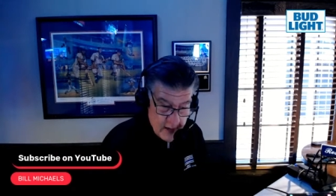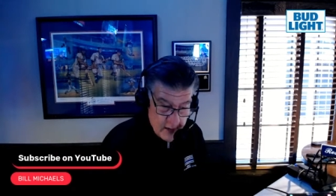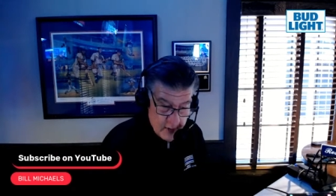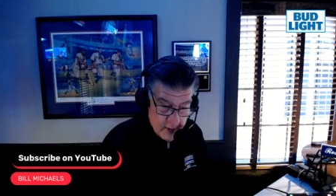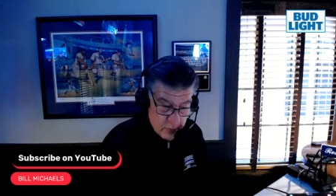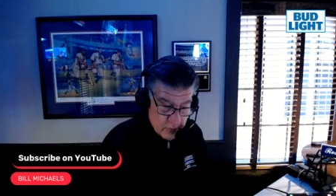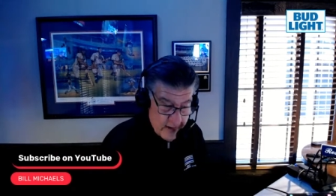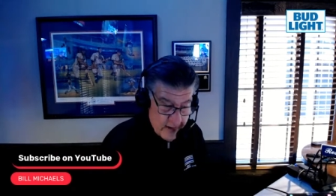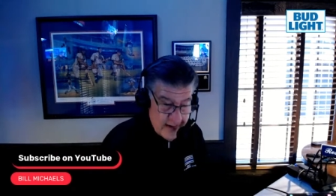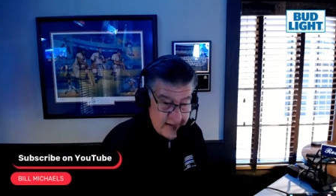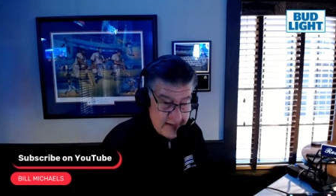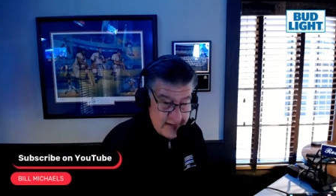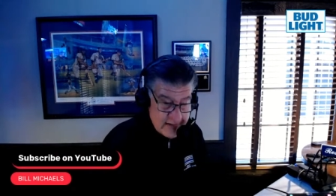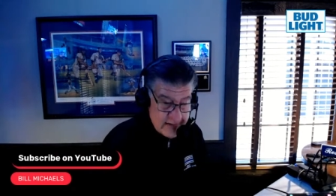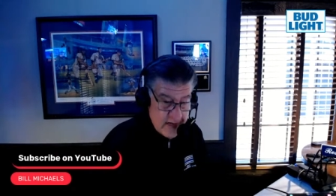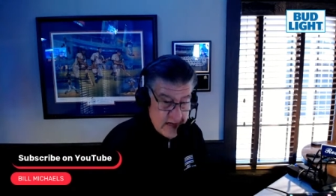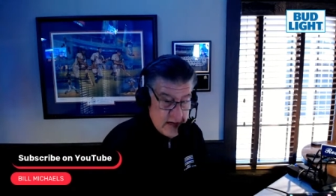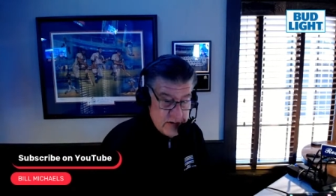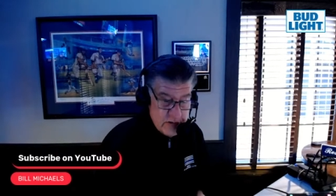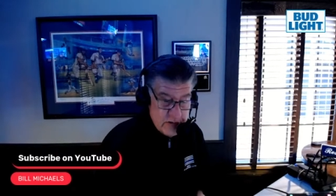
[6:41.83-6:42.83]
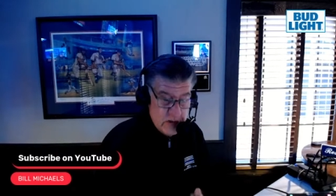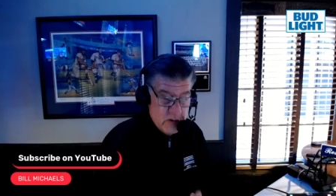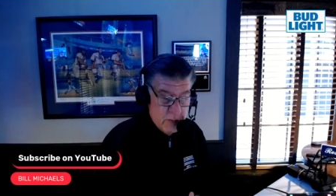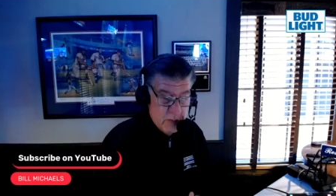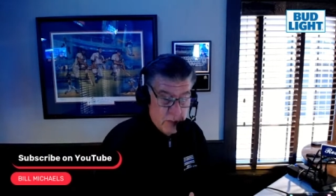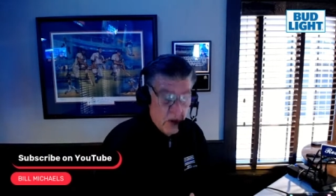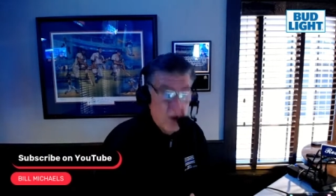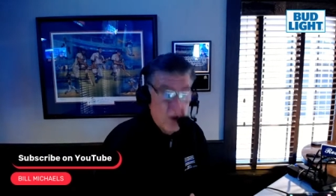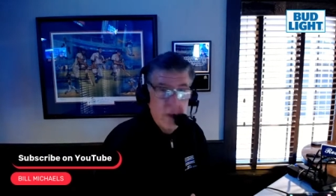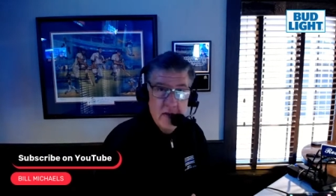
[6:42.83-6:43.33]
Randy says it's
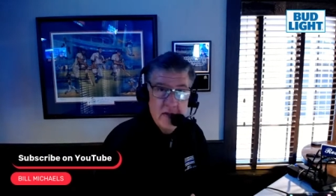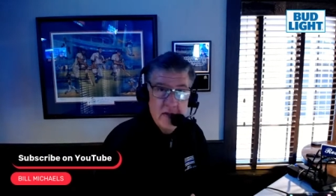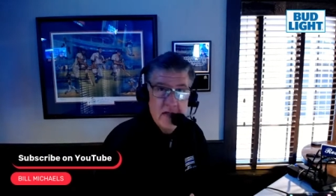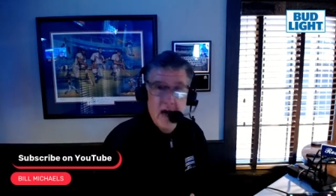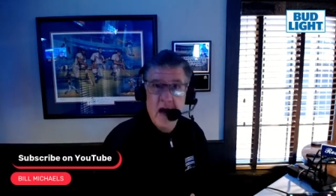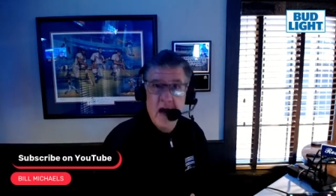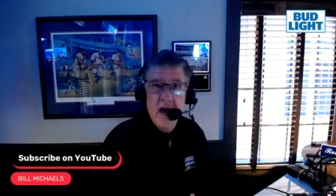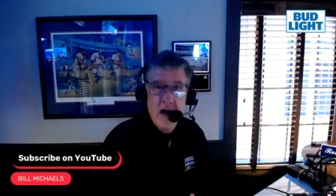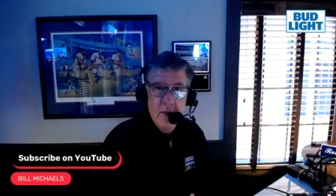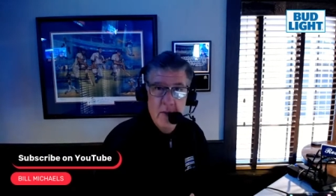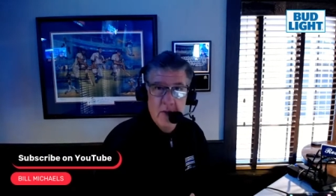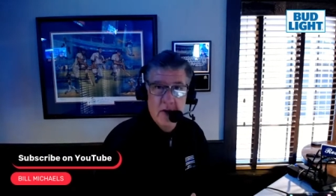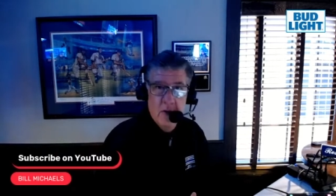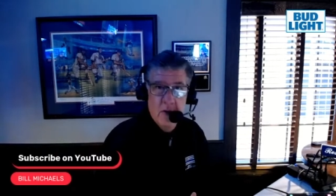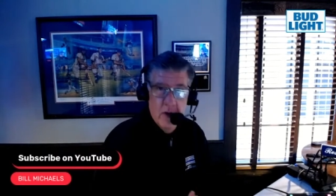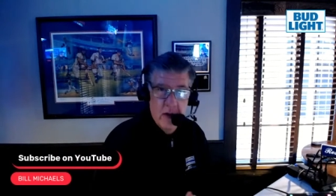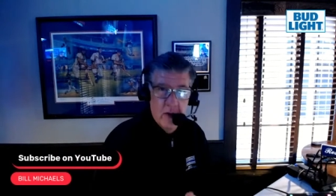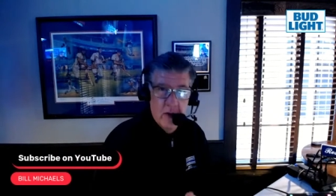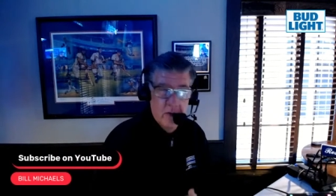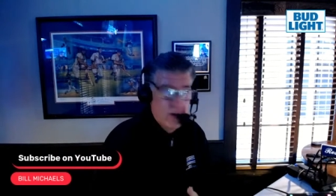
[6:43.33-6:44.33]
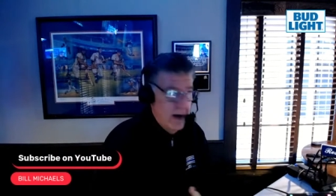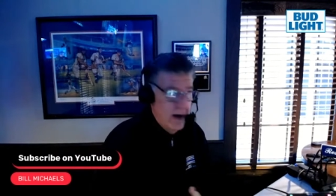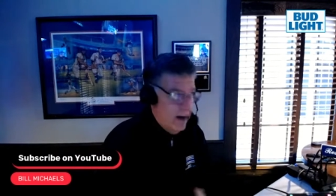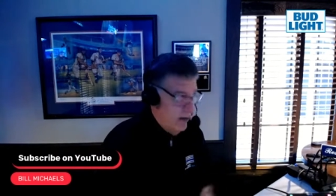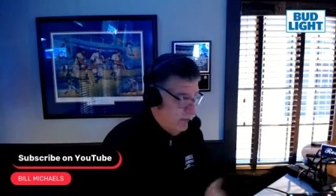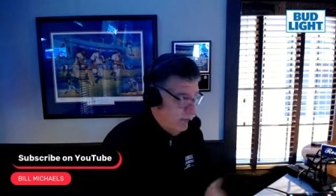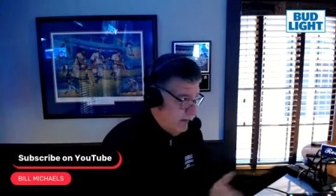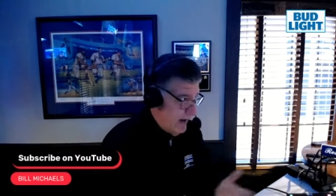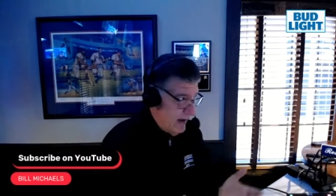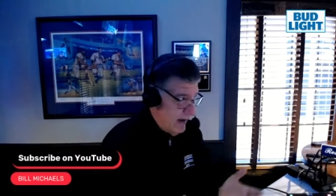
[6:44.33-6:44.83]
bourbon time at the Ground
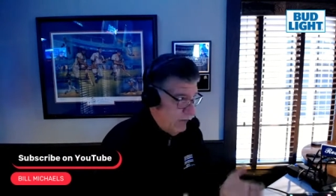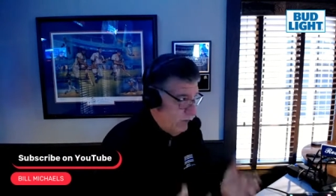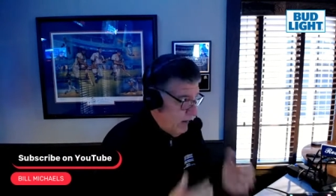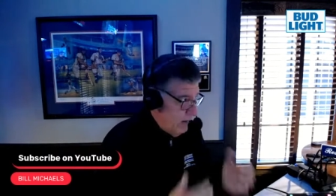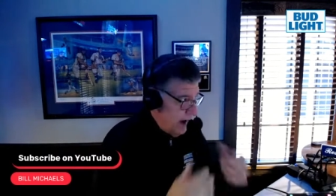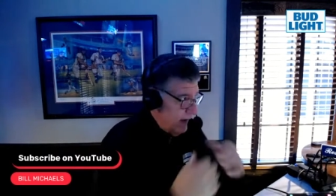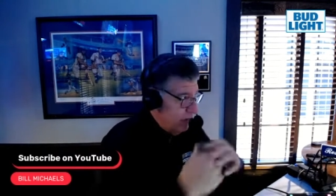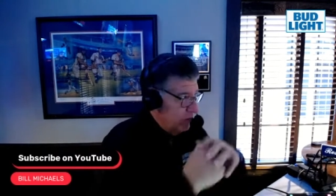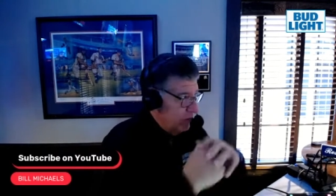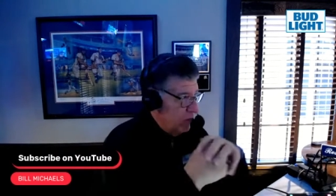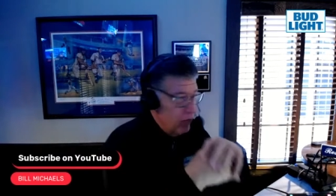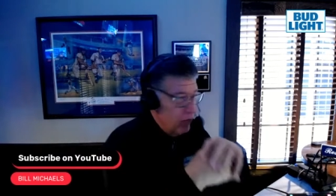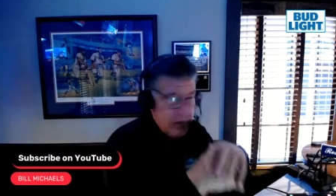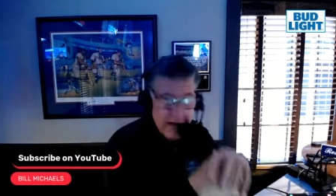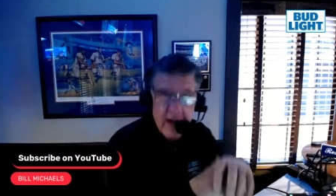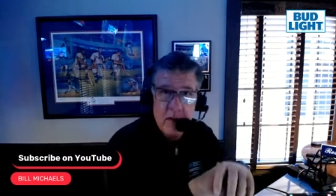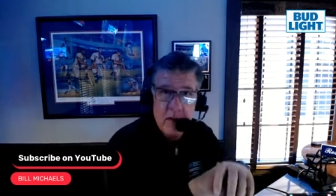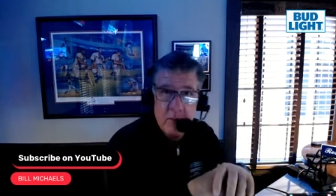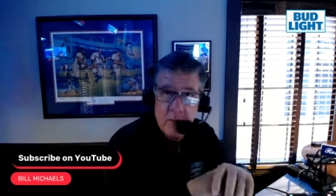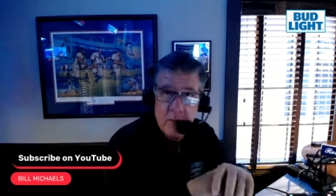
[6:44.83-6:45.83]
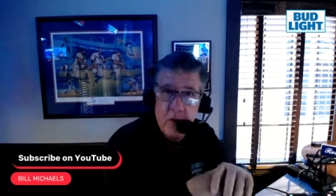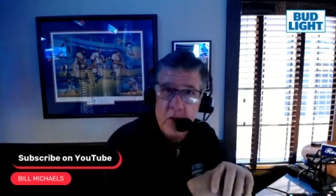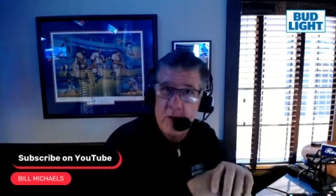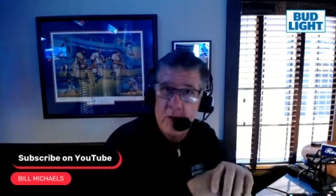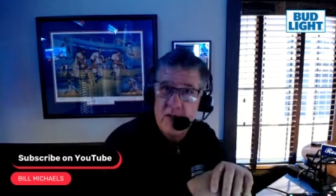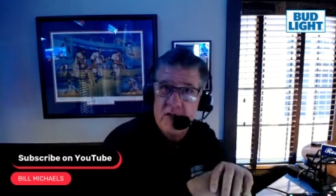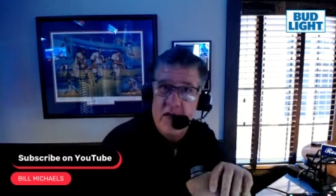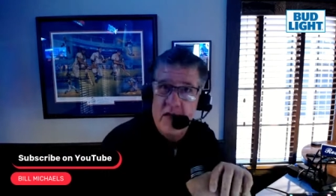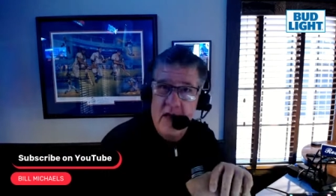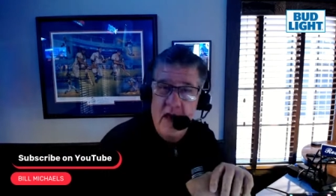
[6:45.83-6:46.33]
Round. I don't know what kind of
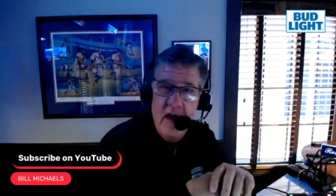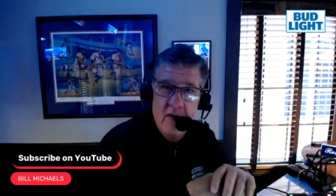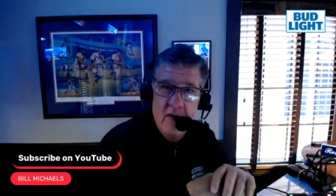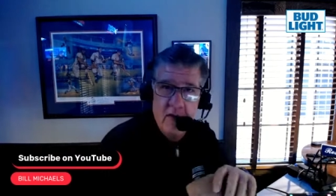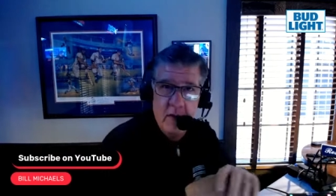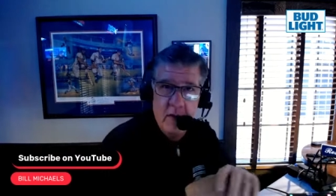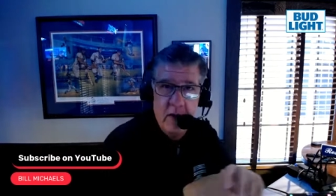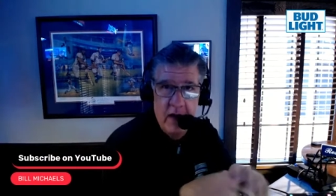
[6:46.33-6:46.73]
bourbons they have.